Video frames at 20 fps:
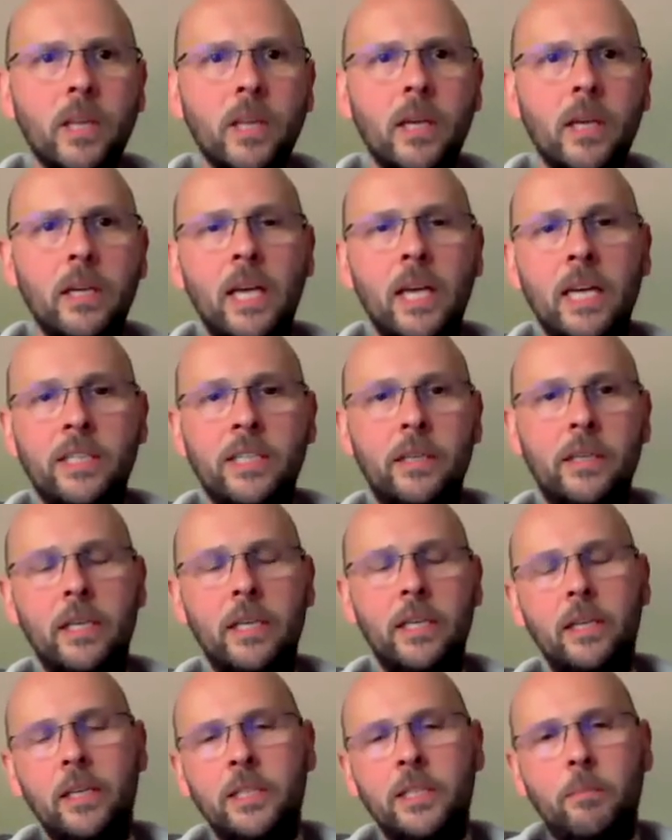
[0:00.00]
Yes,
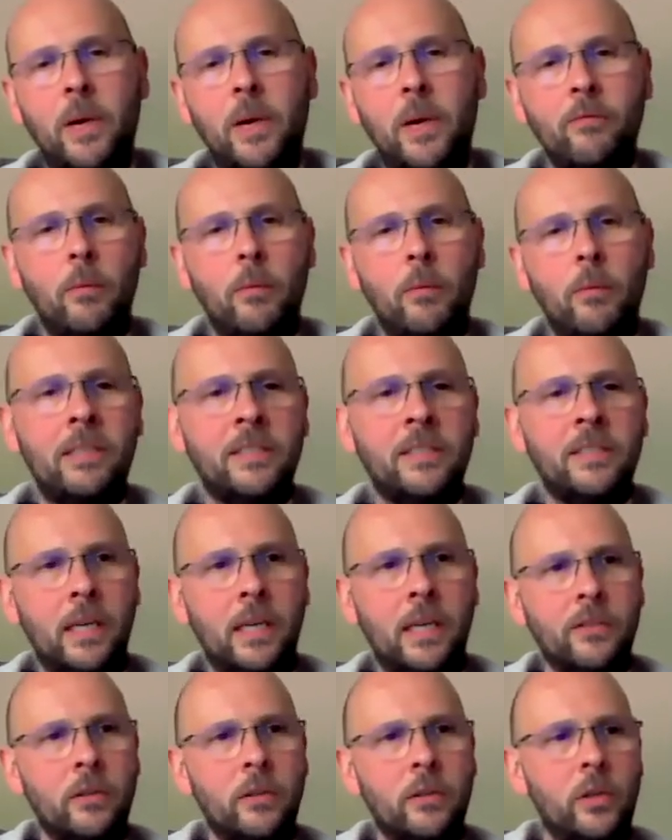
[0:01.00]
it's a painful balancing act.
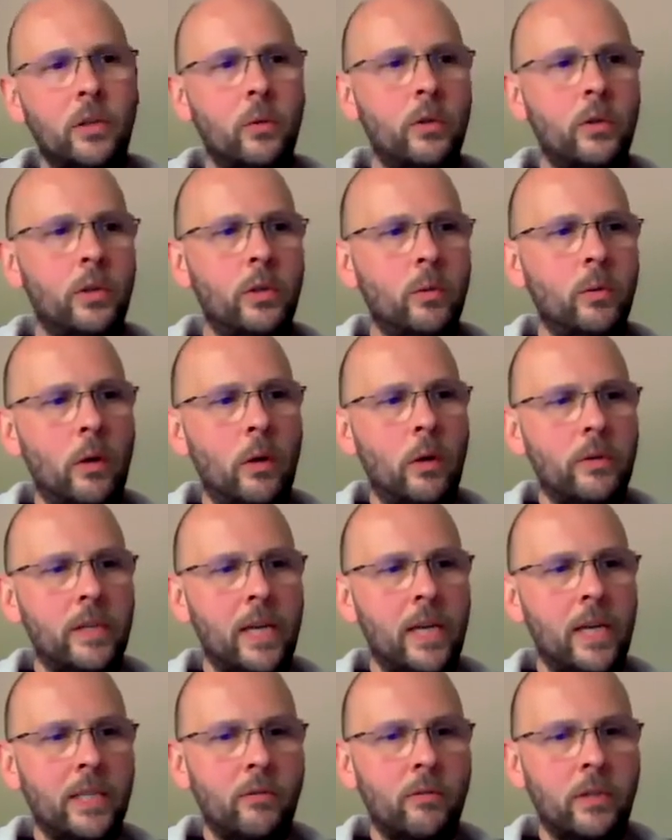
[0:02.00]
So you load the
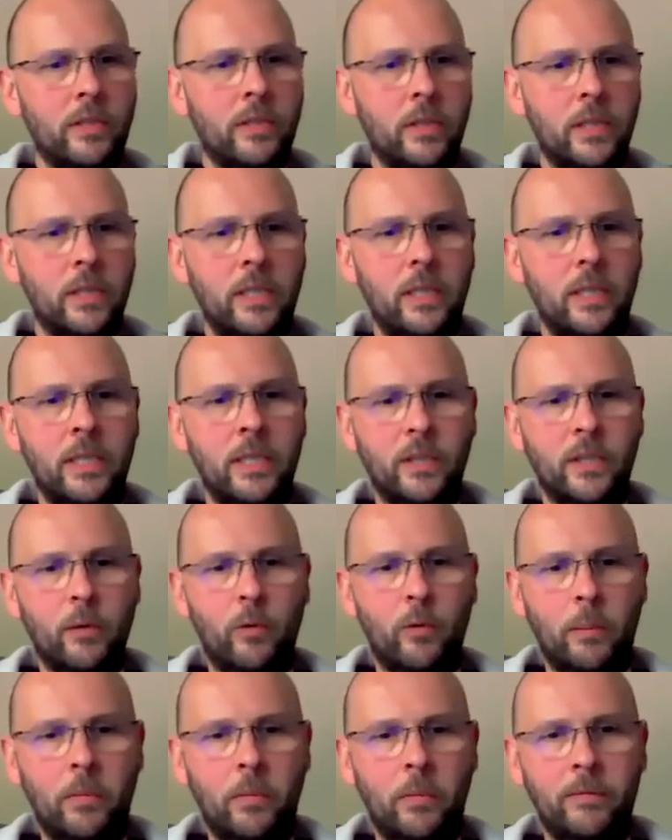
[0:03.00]
data into the
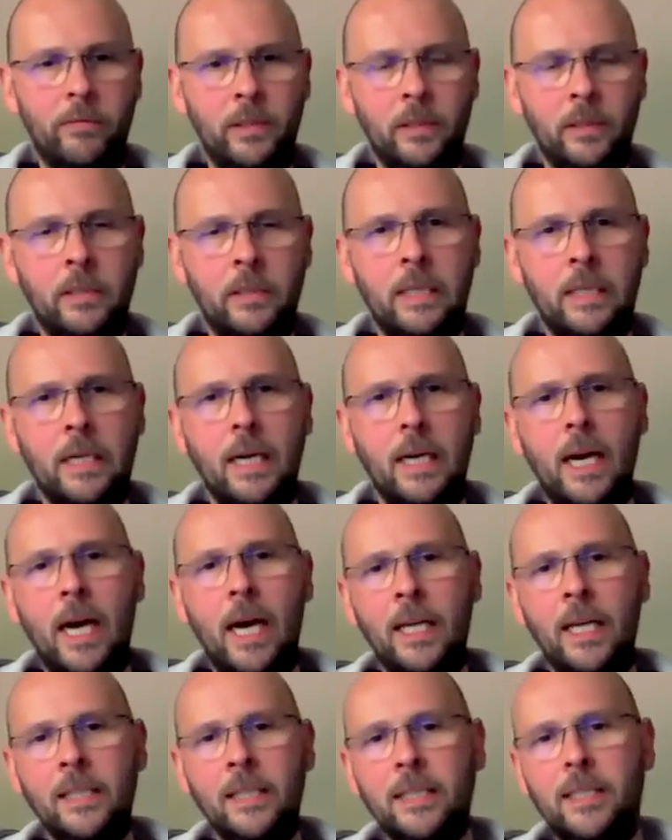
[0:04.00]
ring buffer,
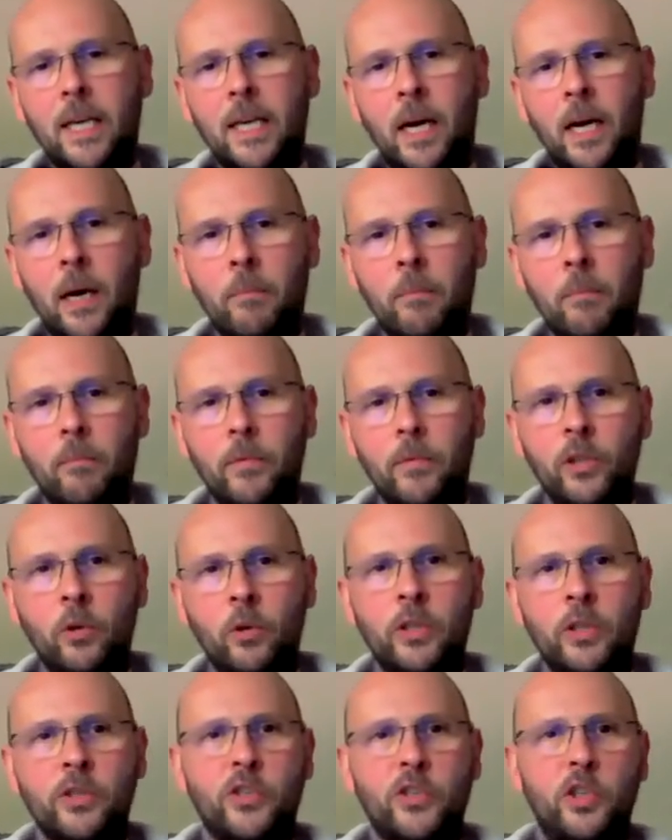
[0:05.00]
and you're
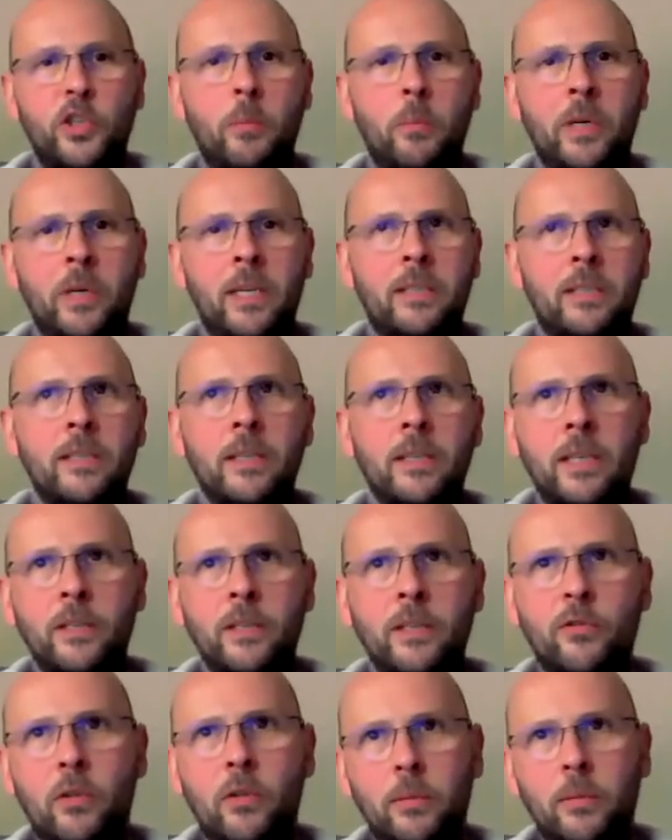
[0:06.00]
consuming it in an
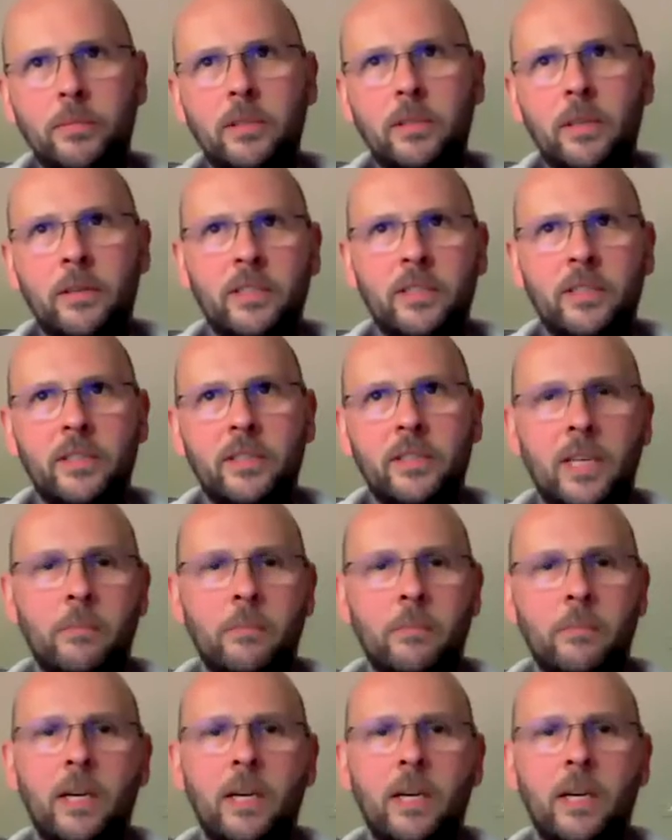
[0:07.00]
interrupt at the same
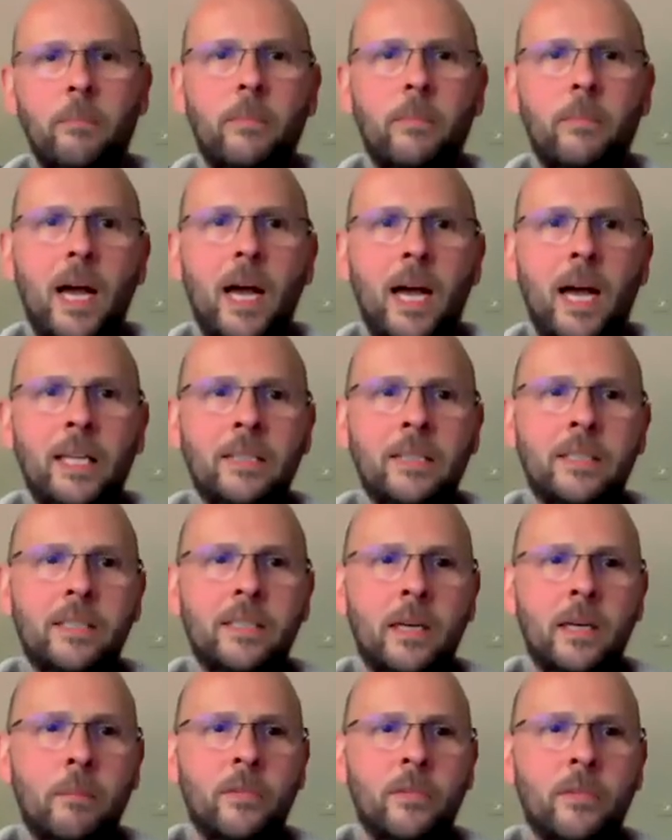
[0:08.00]
time, and
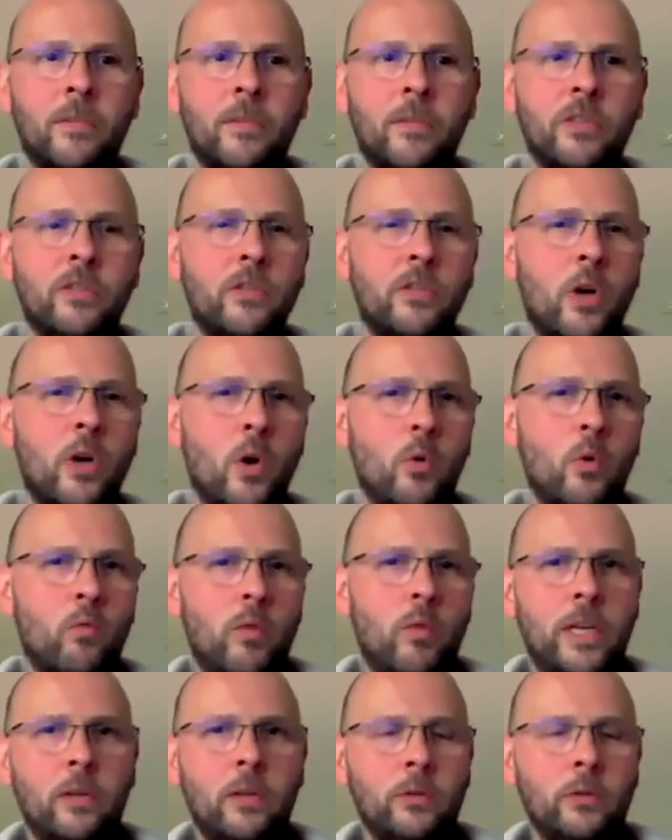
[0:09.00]
there's no real
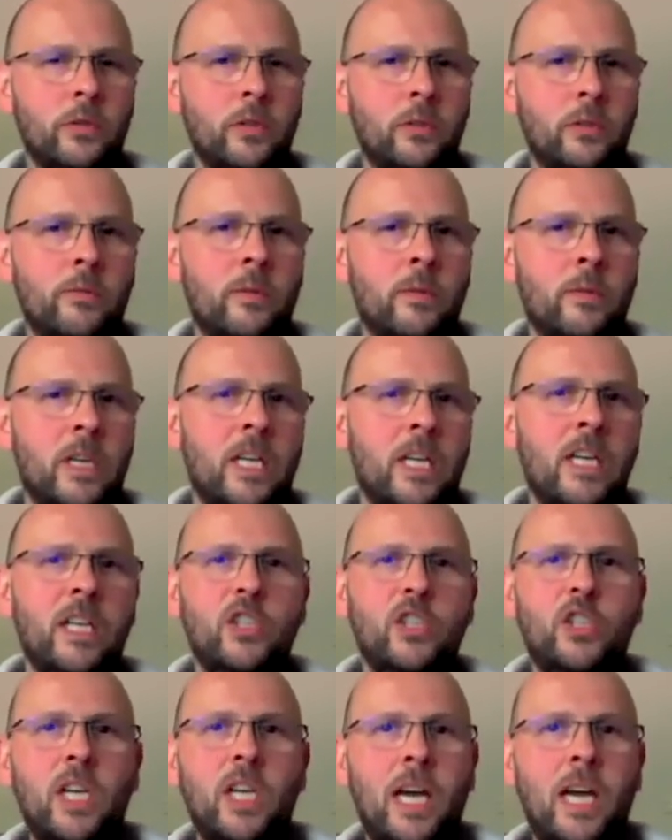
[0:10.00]
sort of
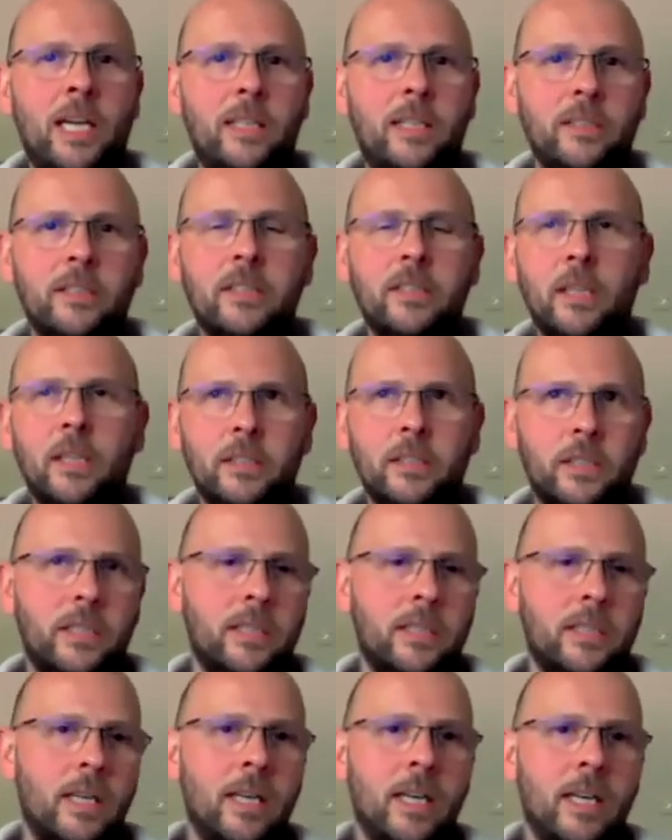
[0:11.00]
check as such
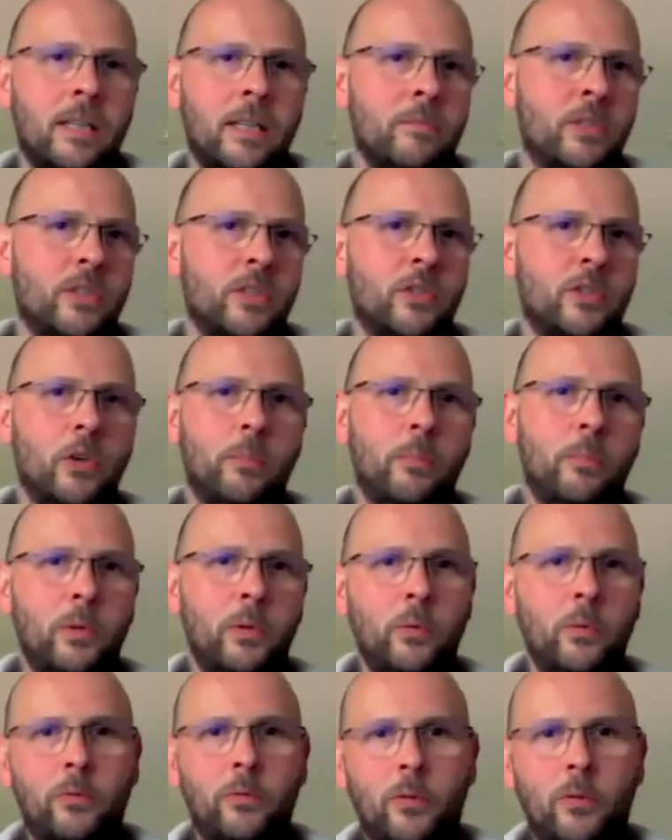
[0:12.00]
to stop you
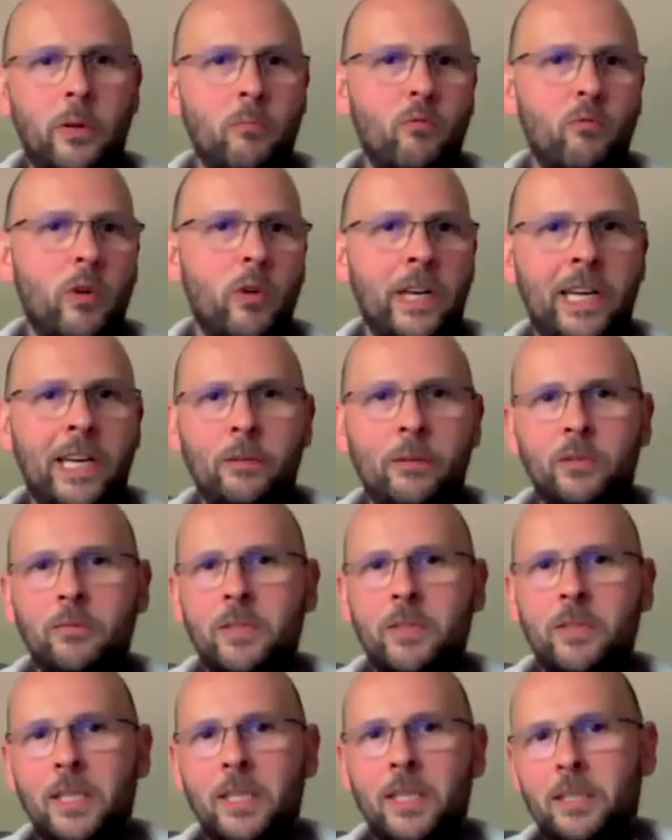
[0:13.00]
from running out of
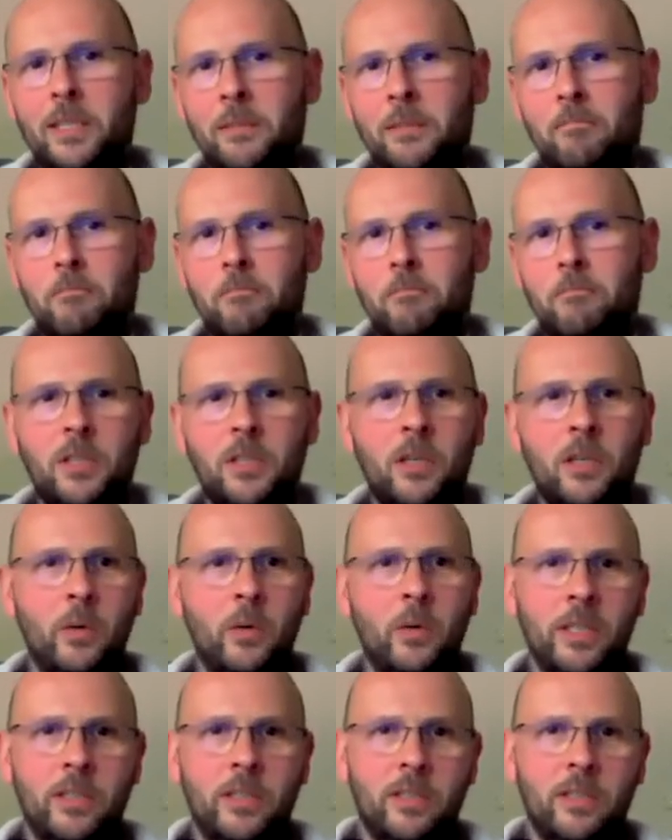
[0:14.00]
data. So
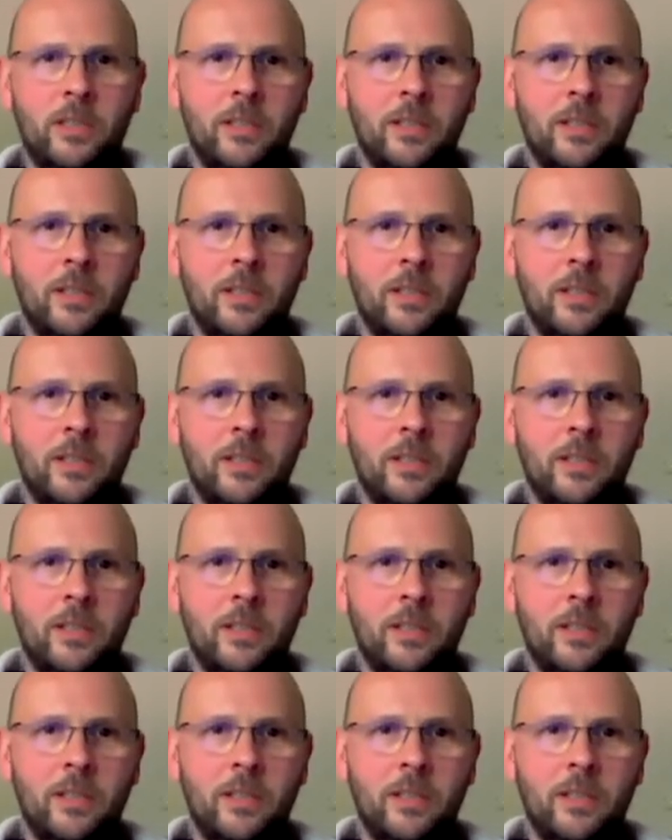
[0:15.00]
it's